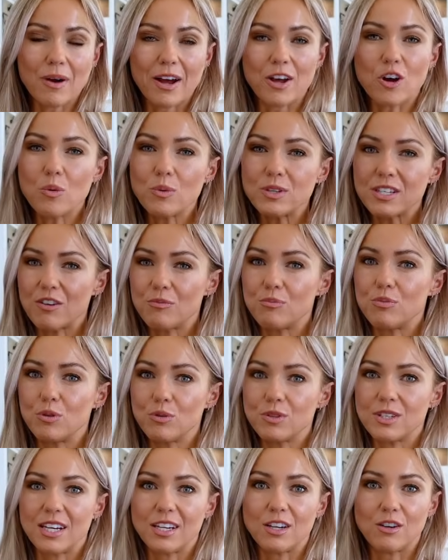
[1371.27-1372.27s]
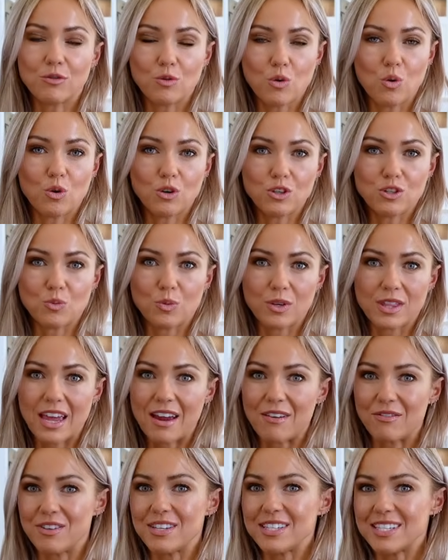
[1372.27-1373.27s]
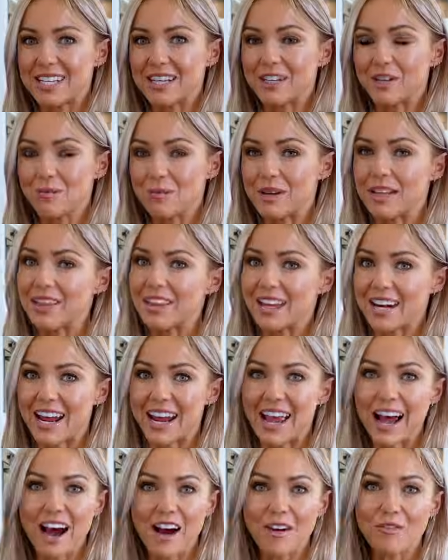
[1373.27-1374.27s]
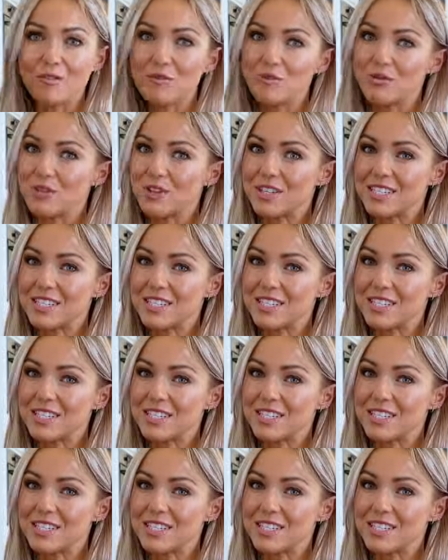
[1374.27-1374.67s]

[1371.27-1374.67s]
I always have protein, of course, with every single meal that I have through